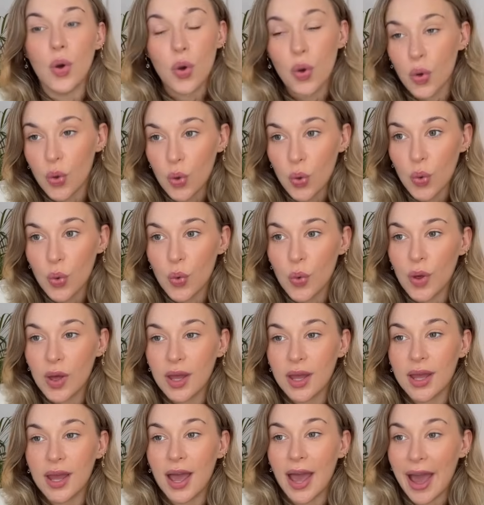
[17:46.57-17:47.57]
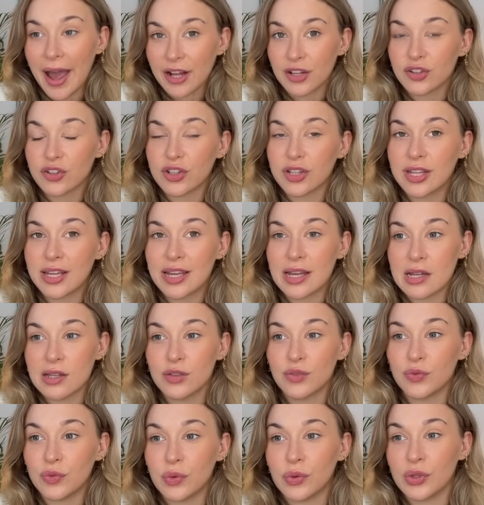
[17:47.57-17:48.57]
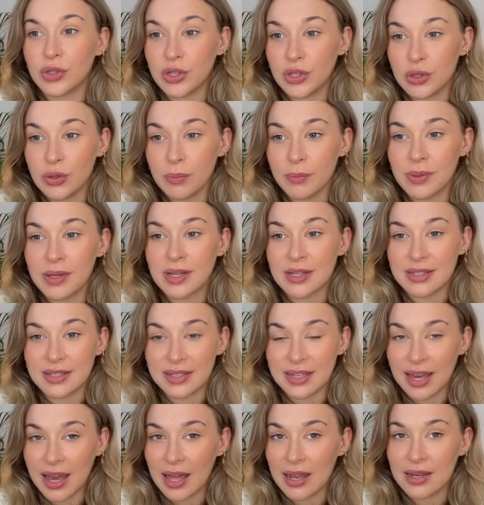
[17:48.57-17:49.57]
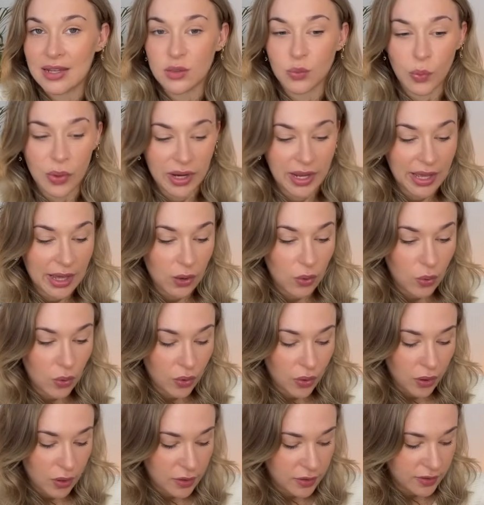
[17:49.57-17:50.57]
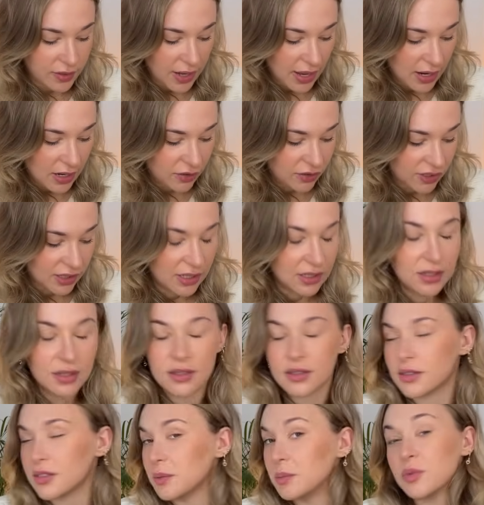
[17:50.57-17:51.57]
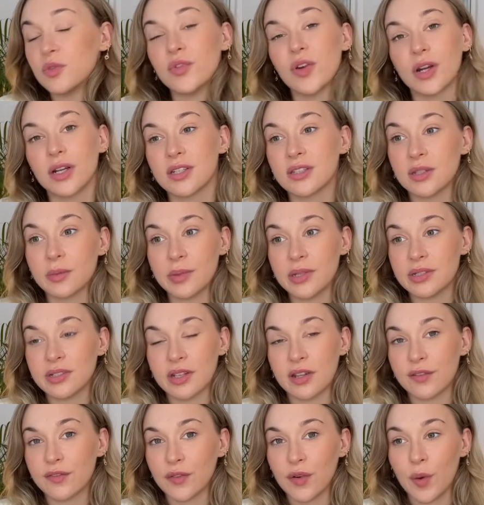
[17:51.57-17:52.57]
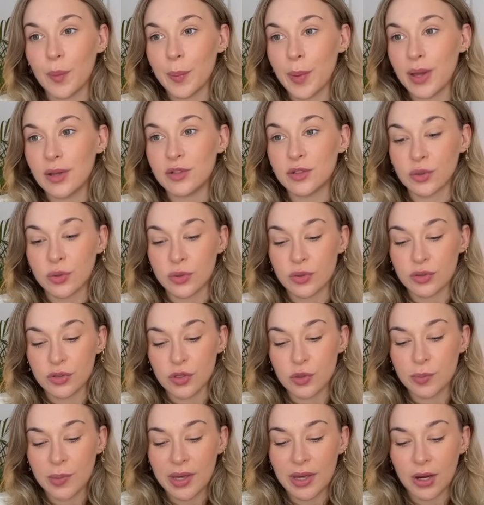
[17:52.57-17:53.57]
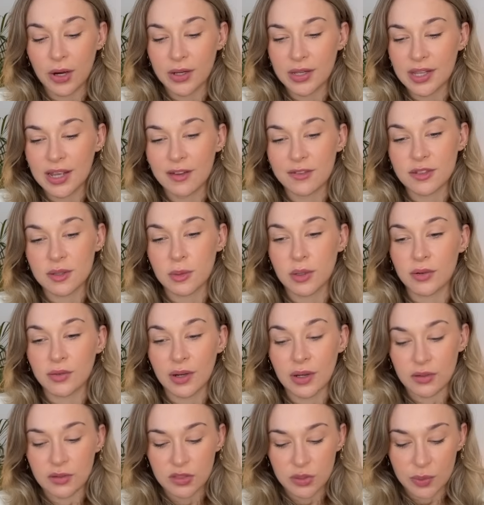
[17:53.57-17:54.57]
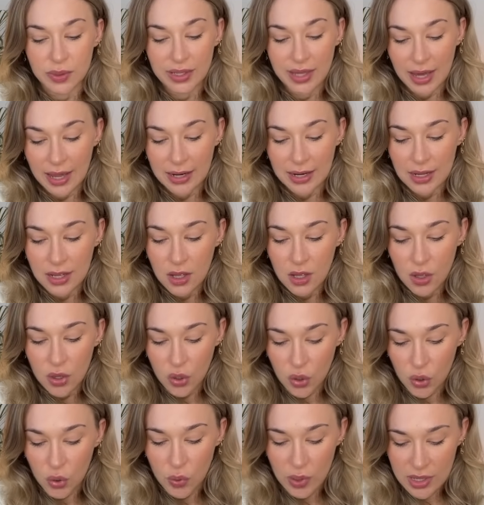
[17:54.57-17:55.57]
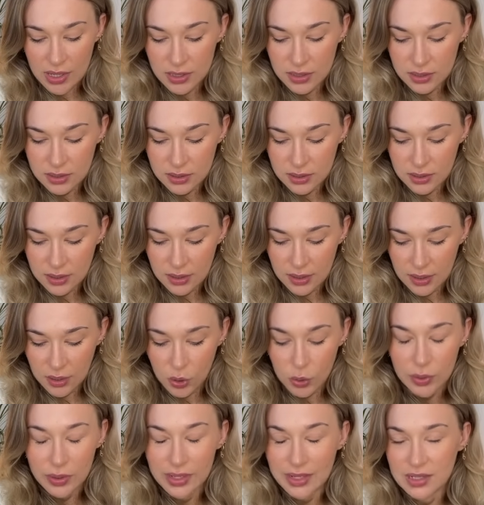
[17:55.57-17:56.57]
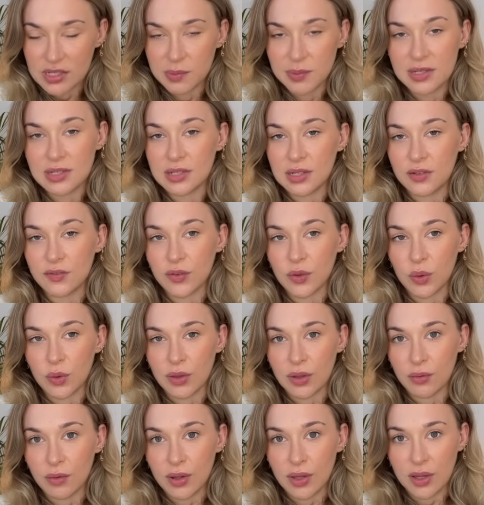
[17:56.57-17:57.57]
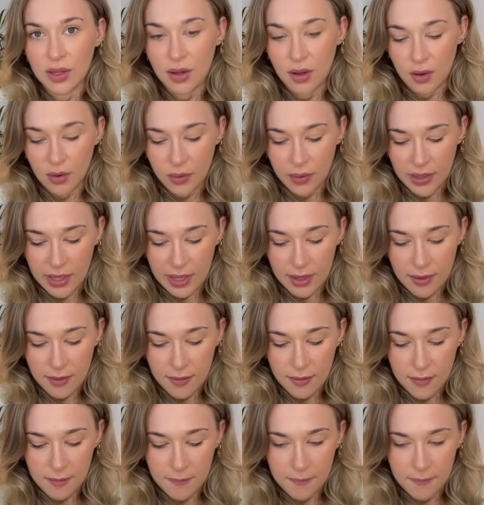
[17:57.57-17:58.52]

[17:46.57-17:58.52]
who actually is for you. Because, again, this winning at all costs energy seems very similar to that Four of Pentacles. You may currently have someone around you, again, who is, who needs to be seen for who they really are, okay?